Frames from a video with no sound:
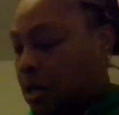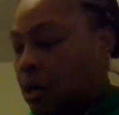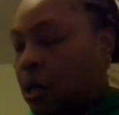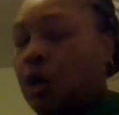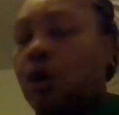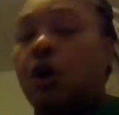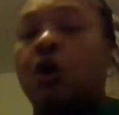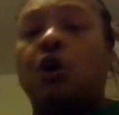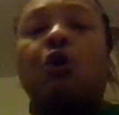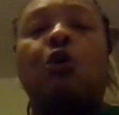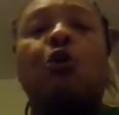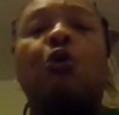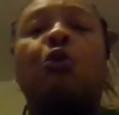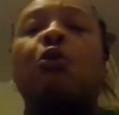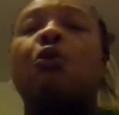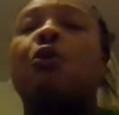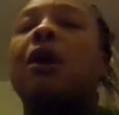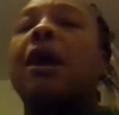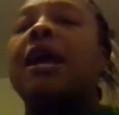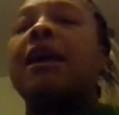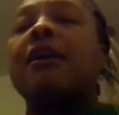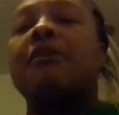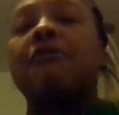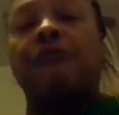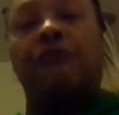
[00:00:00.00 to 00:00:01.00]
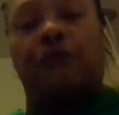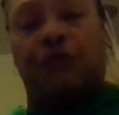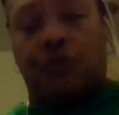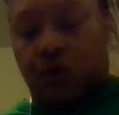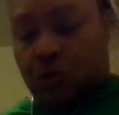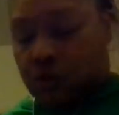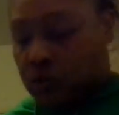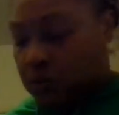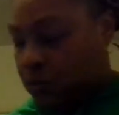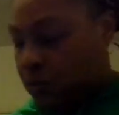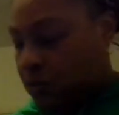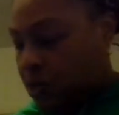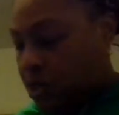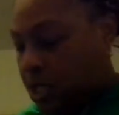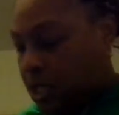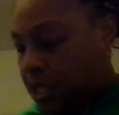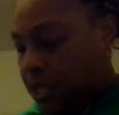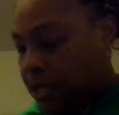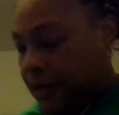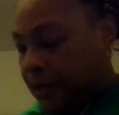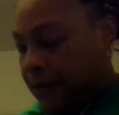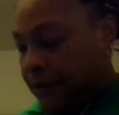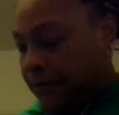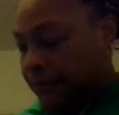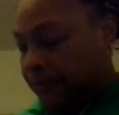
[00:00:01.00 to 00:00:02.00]
grateful
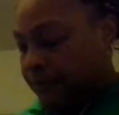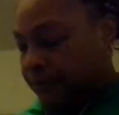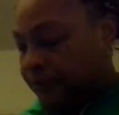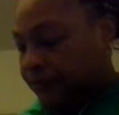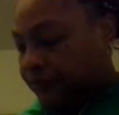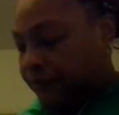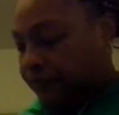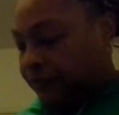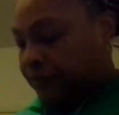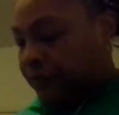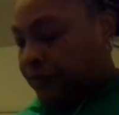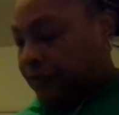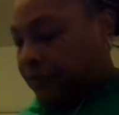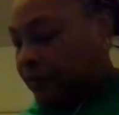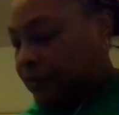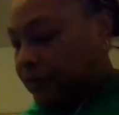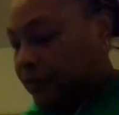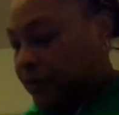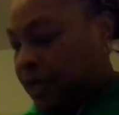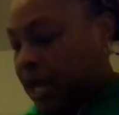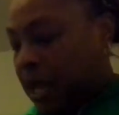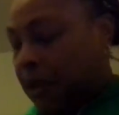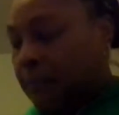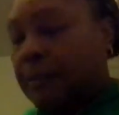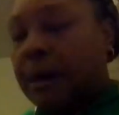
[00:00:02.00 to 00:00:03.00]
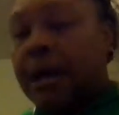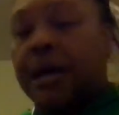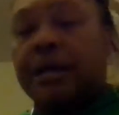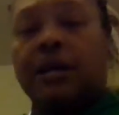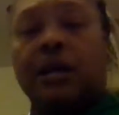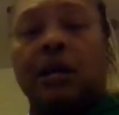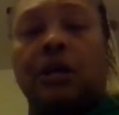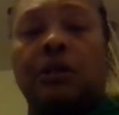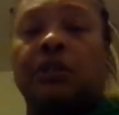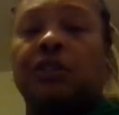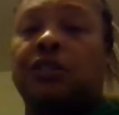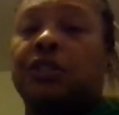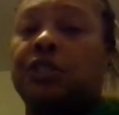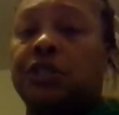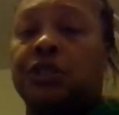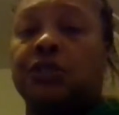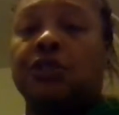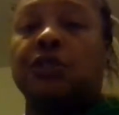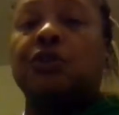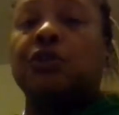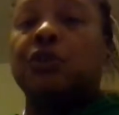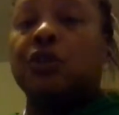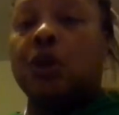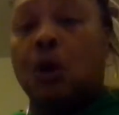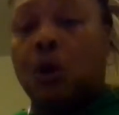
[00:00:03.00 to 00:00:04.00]
that my younger sister
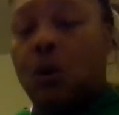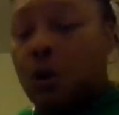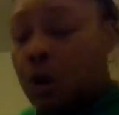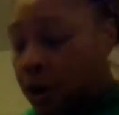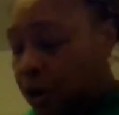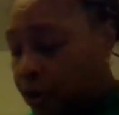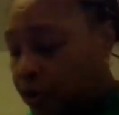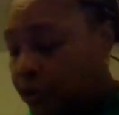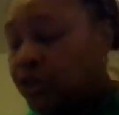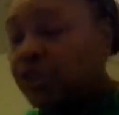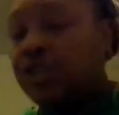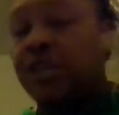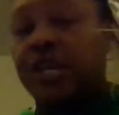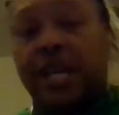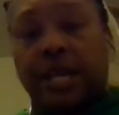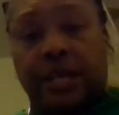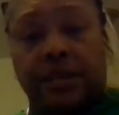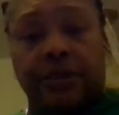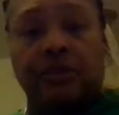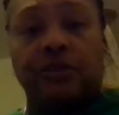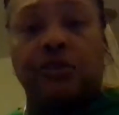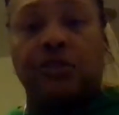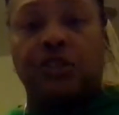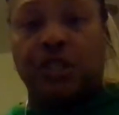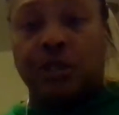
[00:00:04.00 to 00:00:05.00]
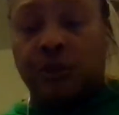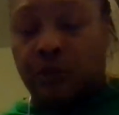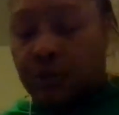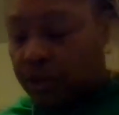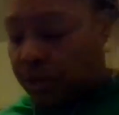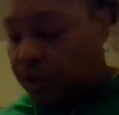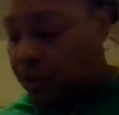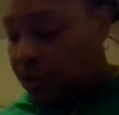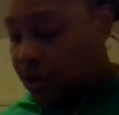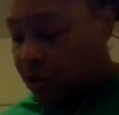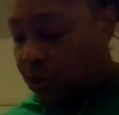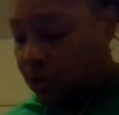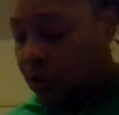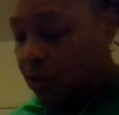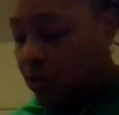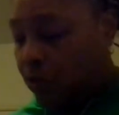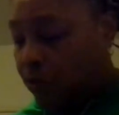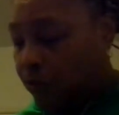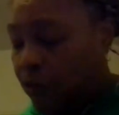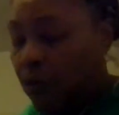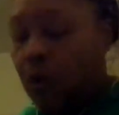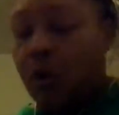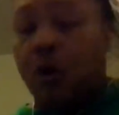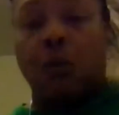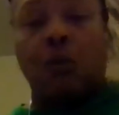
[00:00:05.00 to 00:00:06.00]
know her shit. She went to school
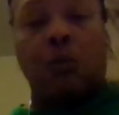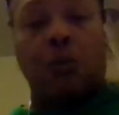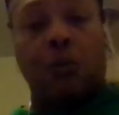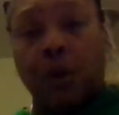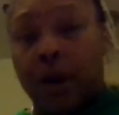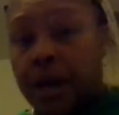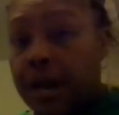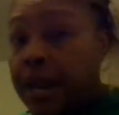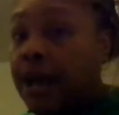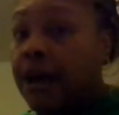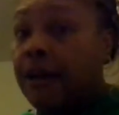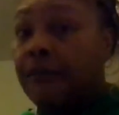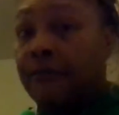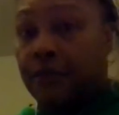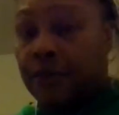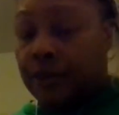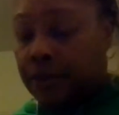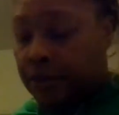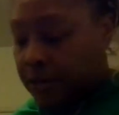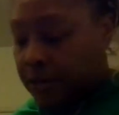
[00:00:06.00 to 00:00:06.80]
for her, whatever.